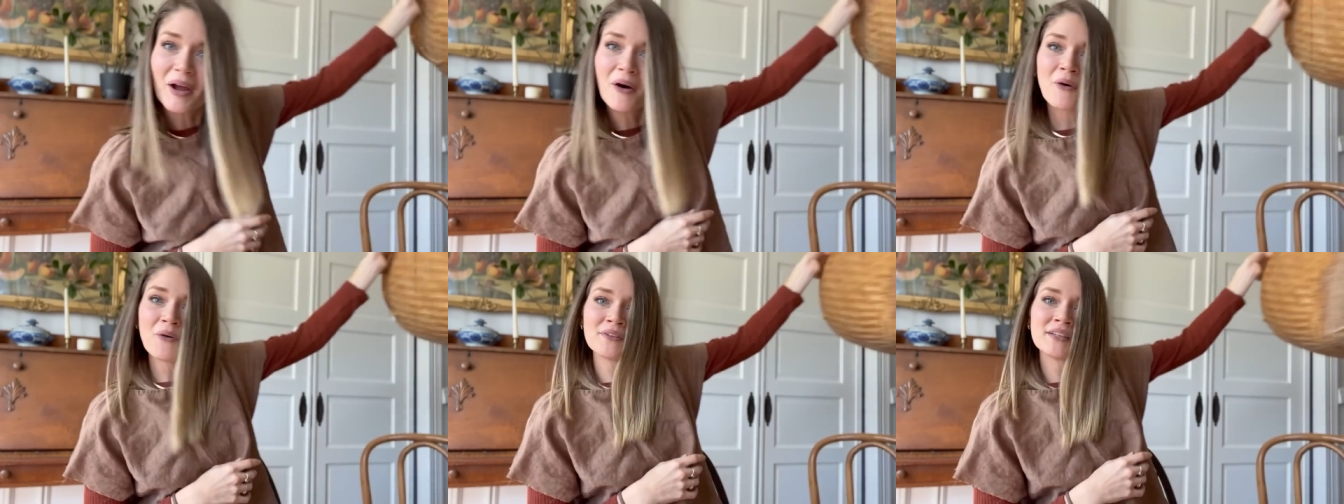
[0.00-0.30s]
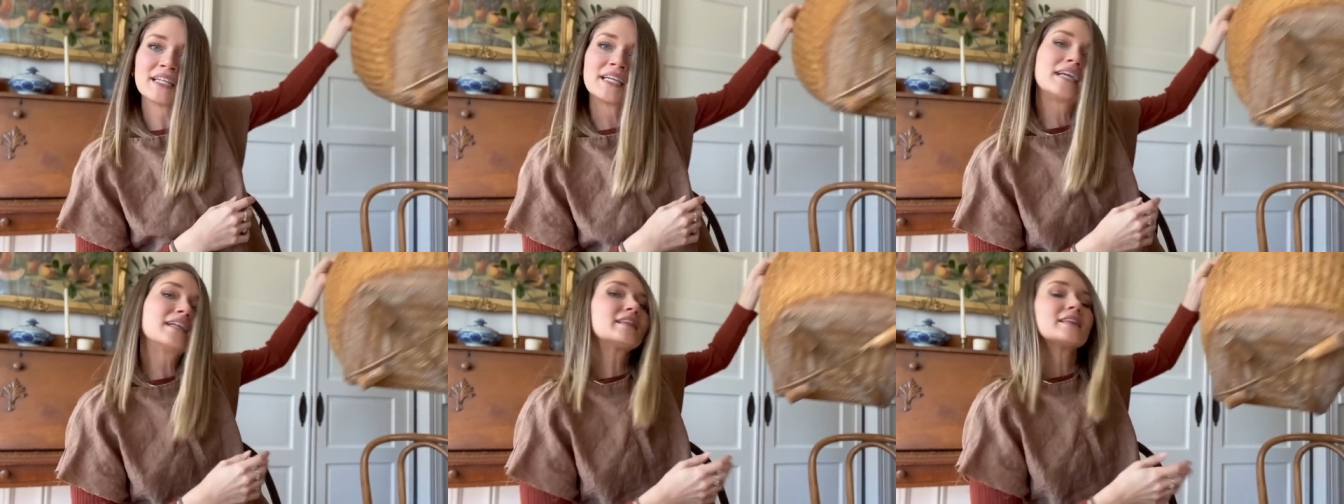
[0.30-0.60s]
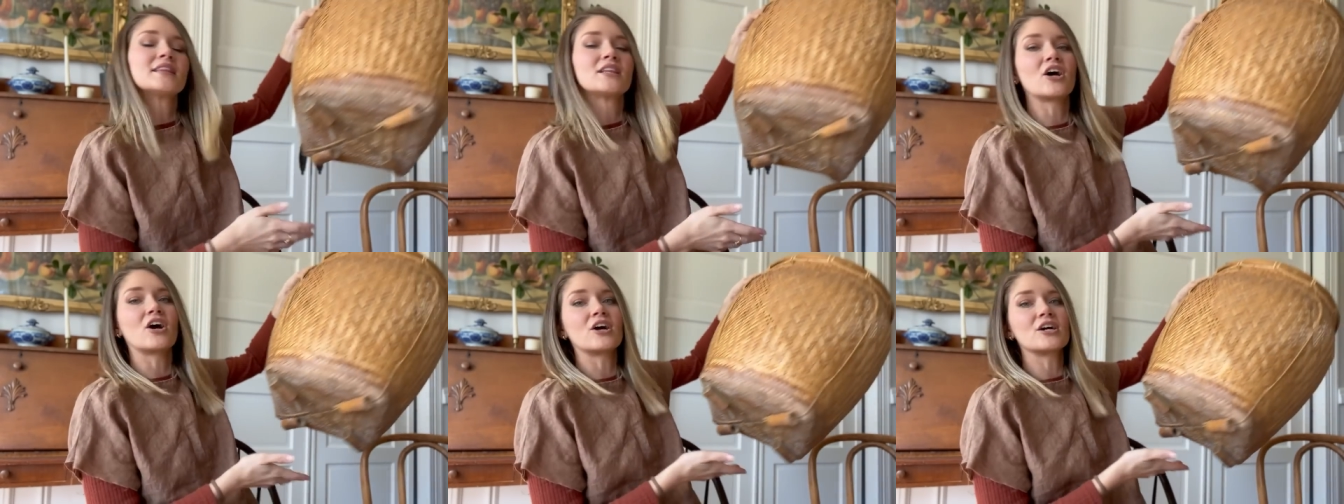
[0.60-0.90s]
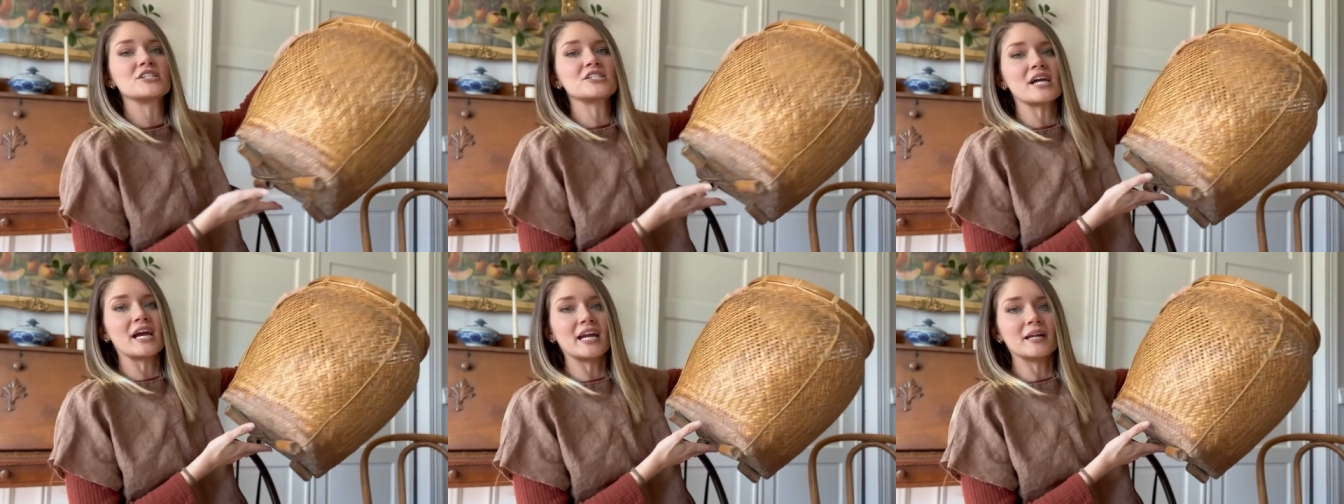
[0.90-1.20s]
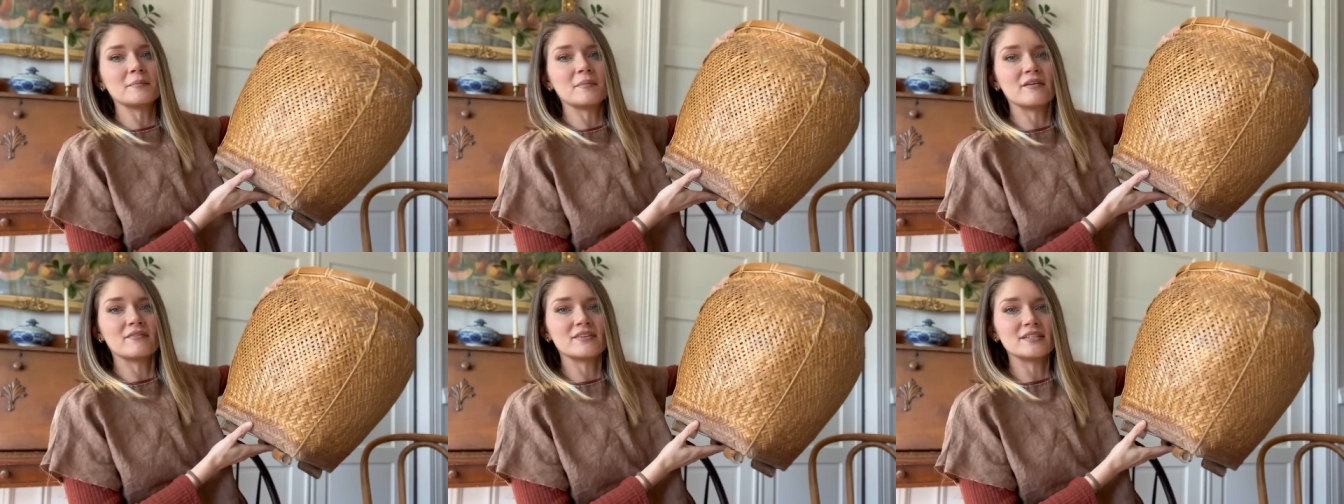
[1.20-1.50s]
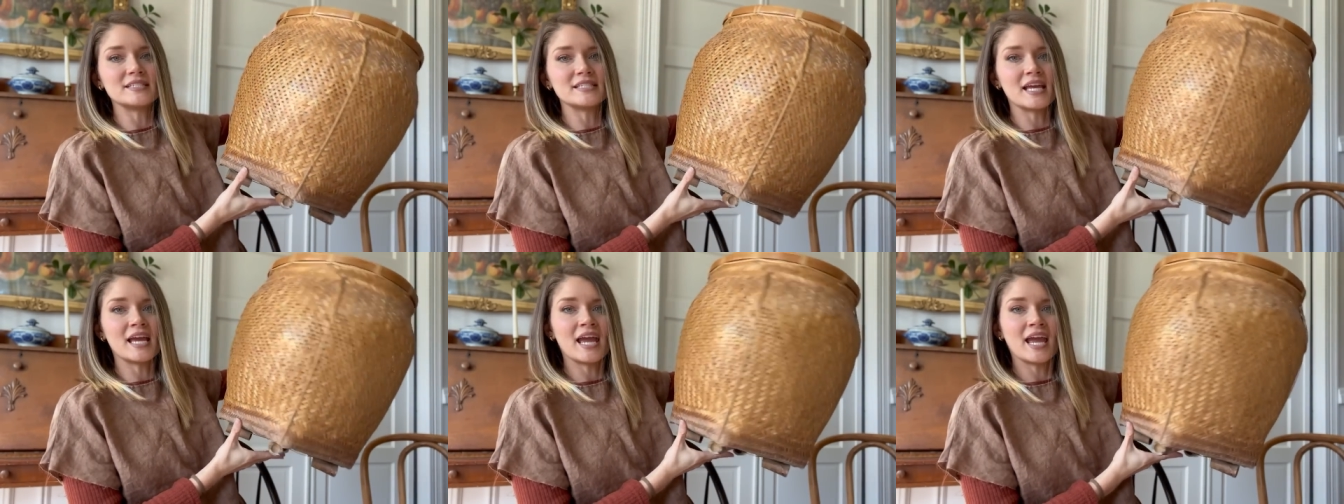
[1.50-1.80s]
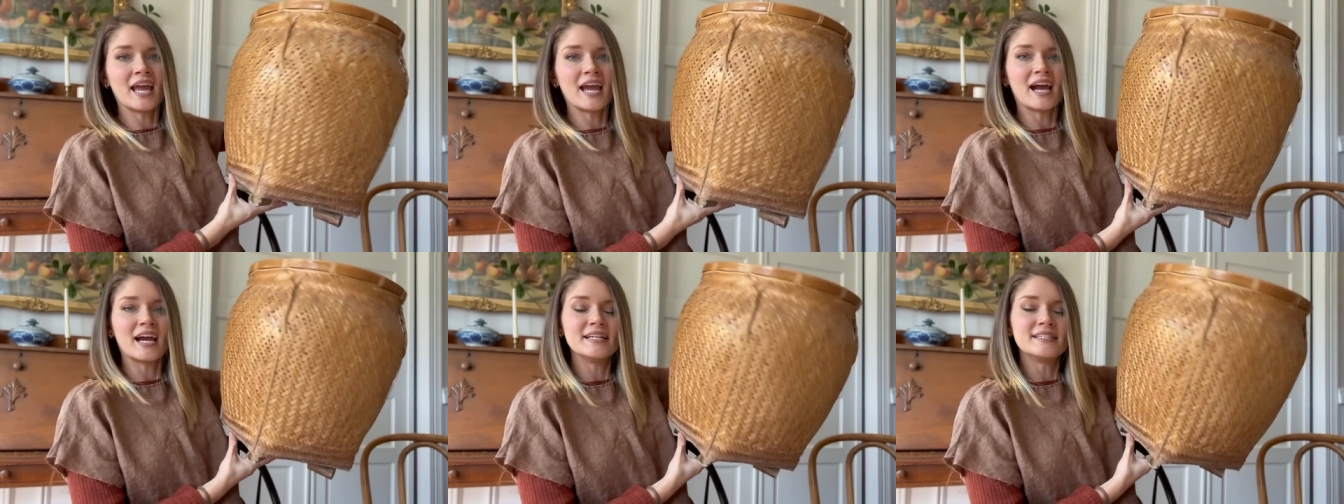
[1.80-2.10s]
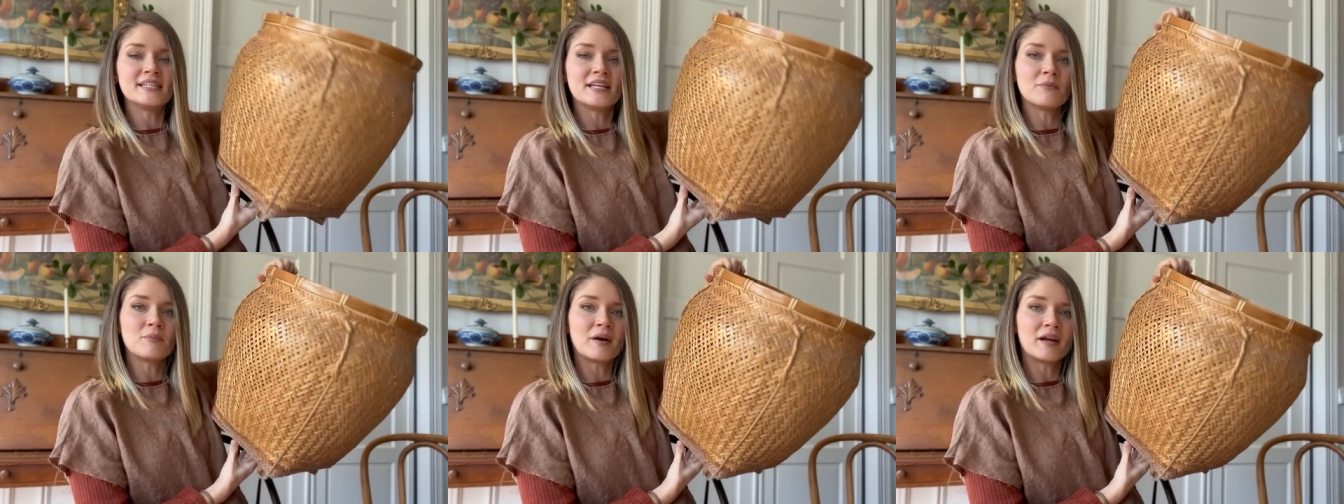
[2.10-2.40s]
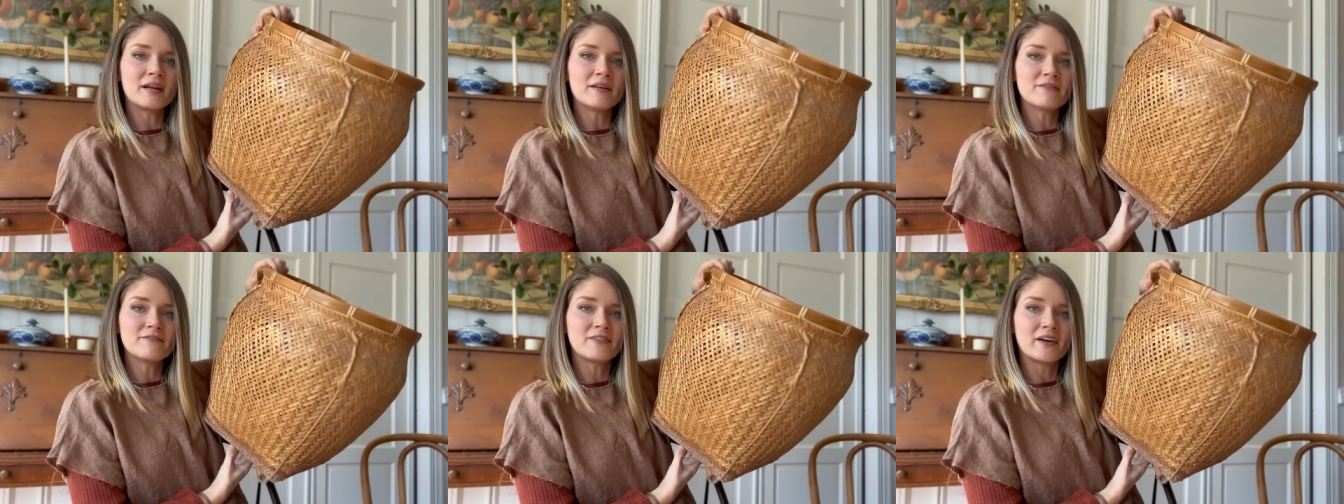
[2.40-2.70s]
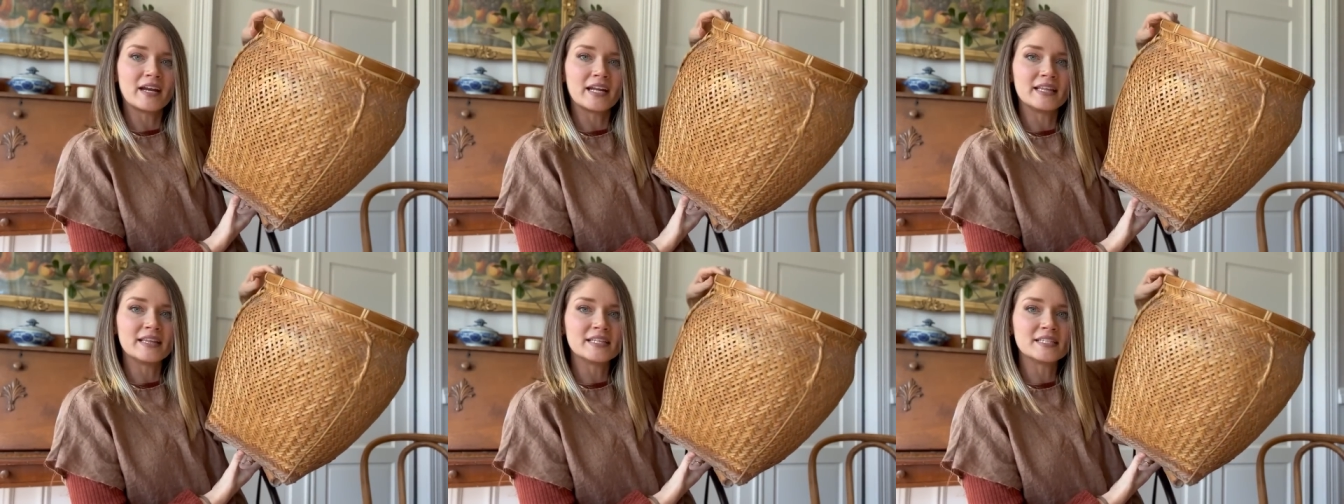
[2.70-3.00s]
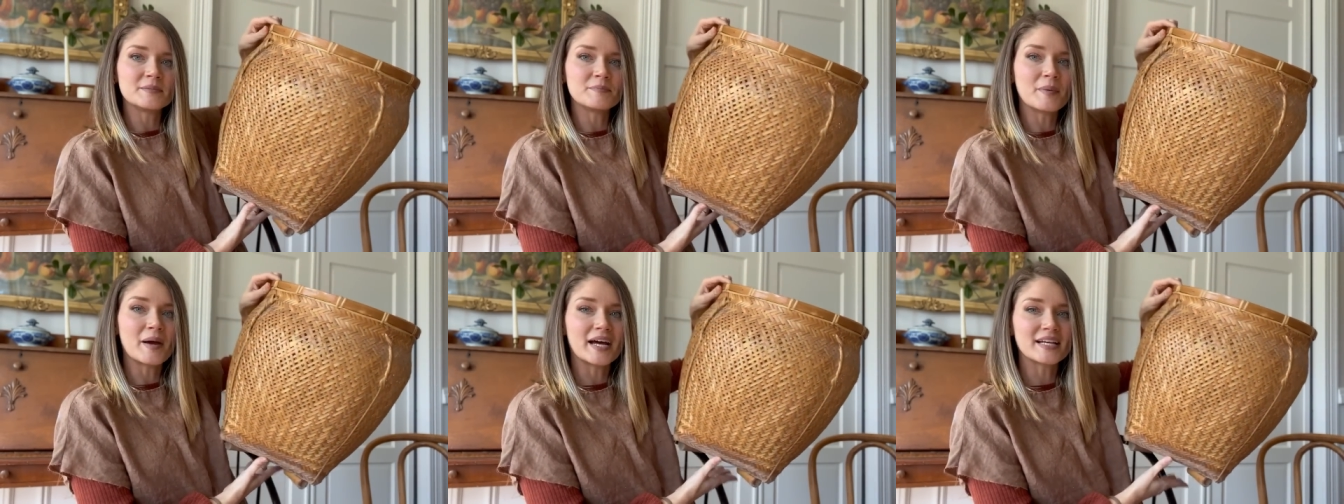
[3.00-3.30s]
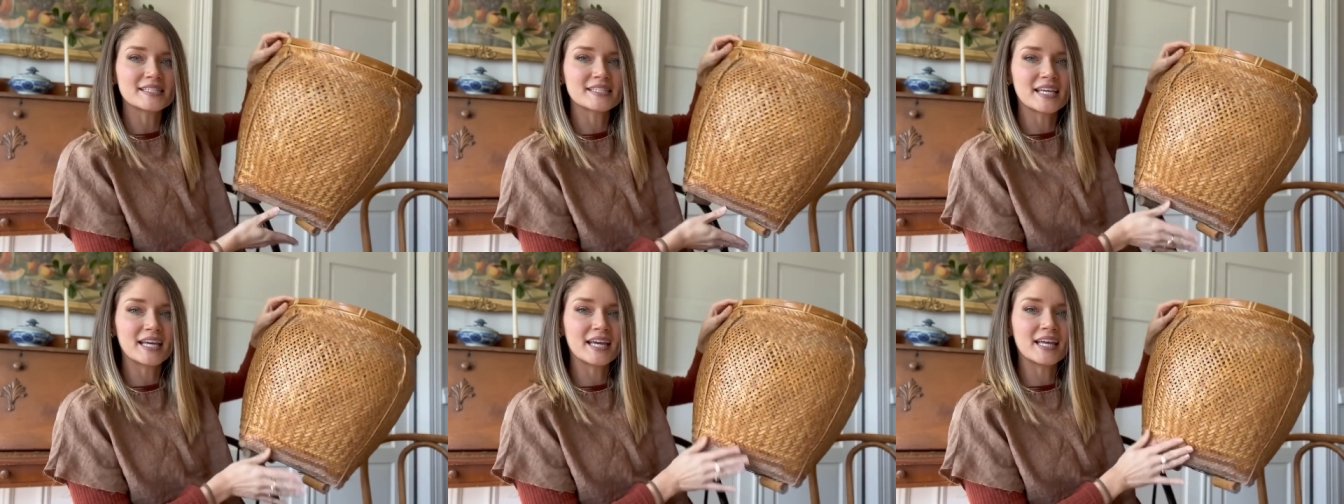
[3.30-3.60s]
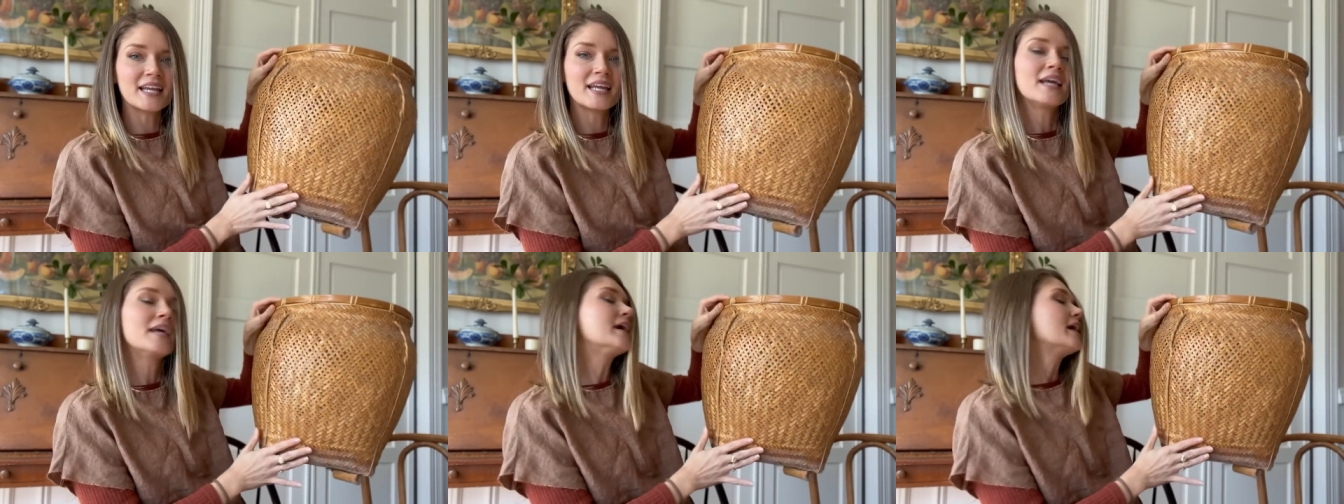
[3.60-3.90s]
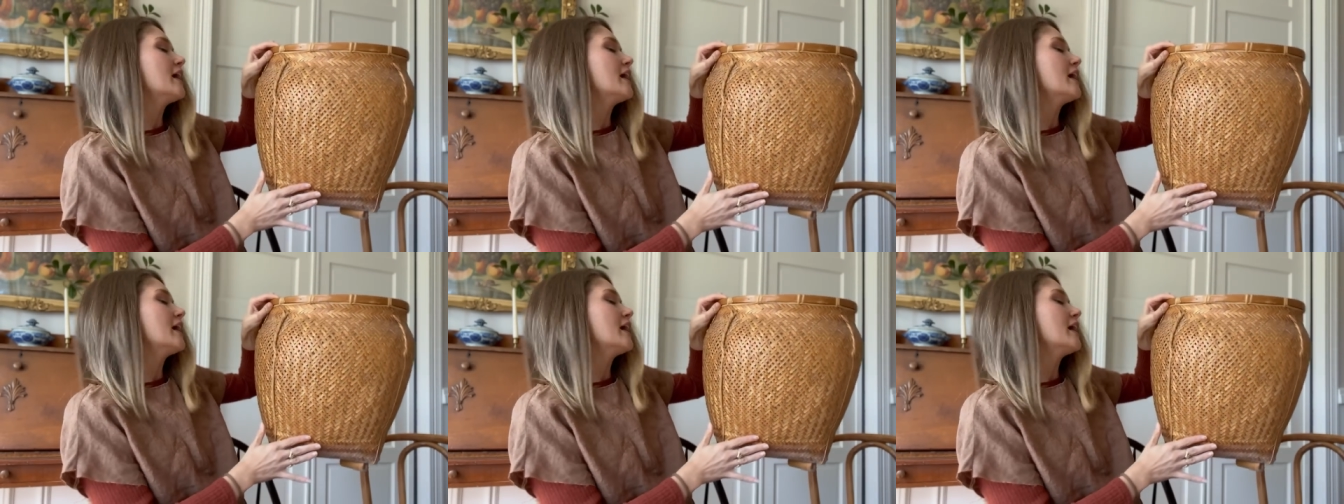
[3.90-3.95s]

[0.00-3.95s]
only large item of the day, I did wind up finding this basket.